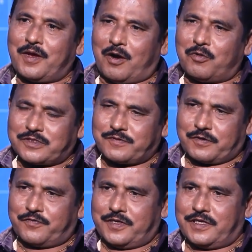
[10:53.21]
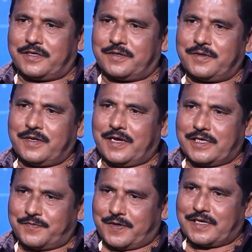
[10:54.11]
how was your feeling
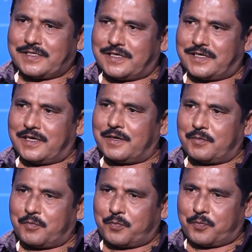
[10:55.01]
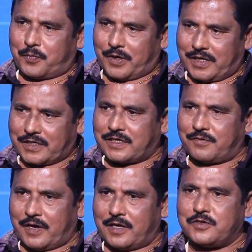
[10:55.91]
as far as the production
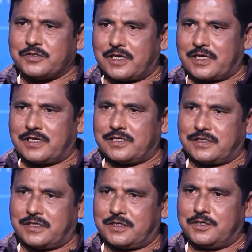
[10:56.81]
values are concerned?